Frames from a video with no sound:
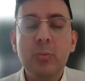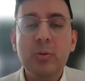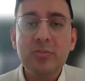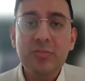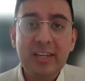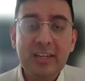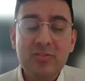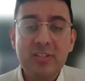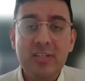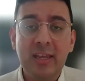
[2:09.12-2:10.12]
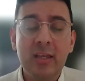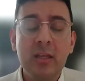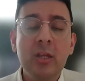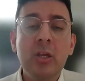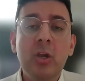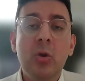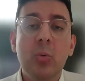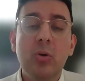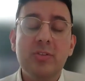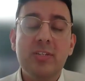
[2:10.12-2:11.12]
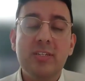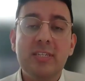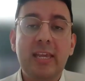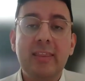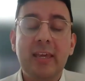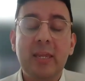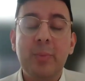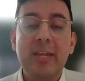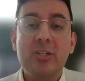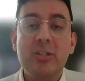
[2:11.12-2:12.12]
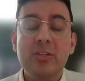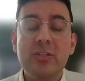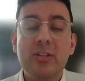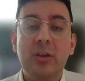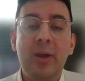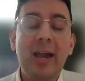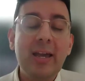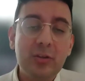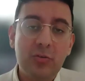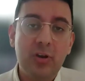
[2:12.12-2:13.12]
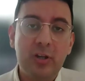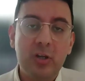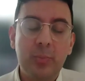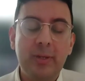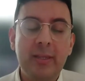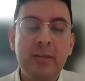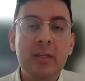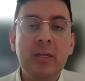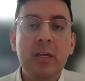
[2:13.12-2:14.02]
What was really interesting was to see that in patients who had the cryoglobulin,